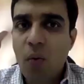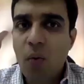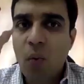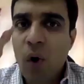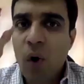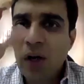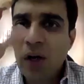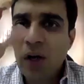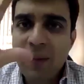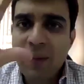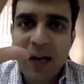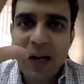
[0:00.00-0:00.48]

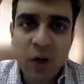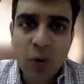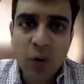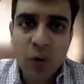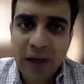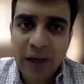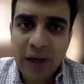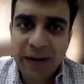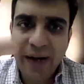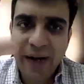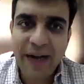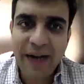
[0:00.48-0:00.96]
What am I
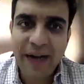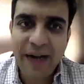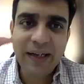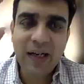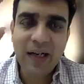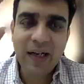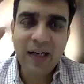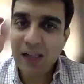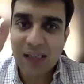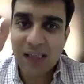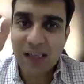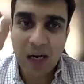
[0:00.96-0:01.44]
doing right
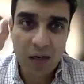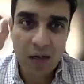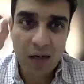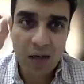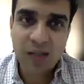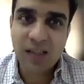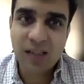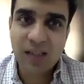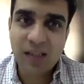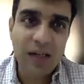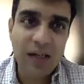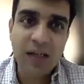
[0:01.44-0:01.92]
now? Let's
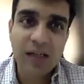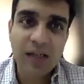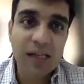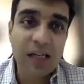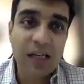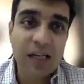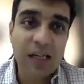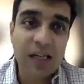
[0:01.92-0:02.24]
understand this.